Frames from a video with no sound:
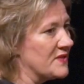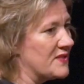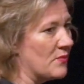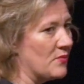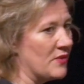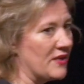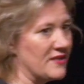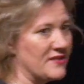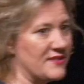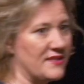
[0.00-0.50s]

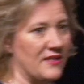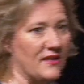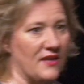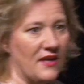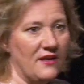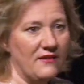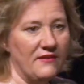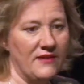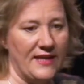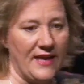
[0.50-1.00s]
Someone else said
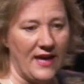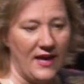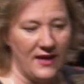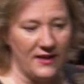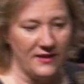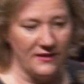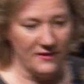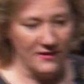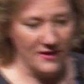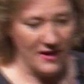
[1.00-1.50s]
earlier
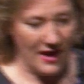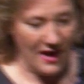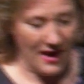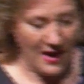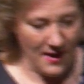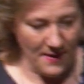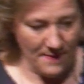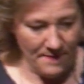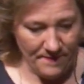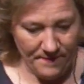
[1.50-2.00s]
again,
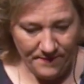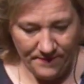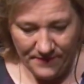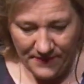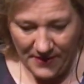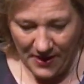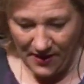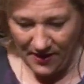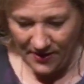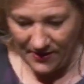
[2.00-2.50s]
and
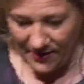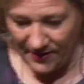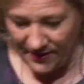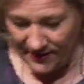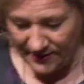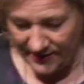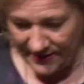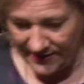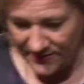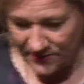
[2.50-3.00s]

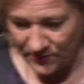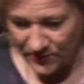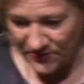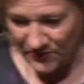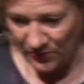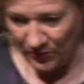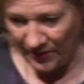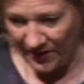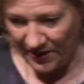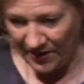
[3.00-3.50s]
Liz was
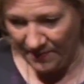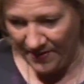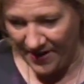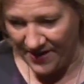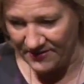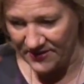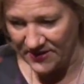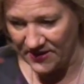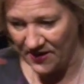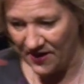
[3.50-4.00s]
talking
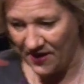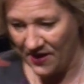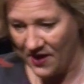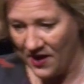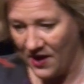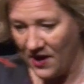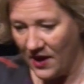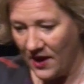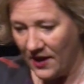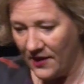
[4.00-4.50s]
about it,
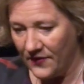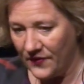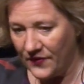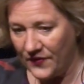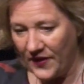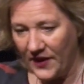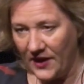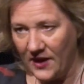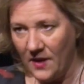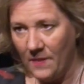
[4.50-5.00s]

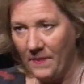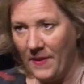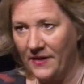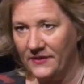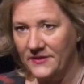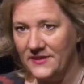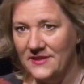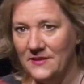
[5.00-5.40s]
think about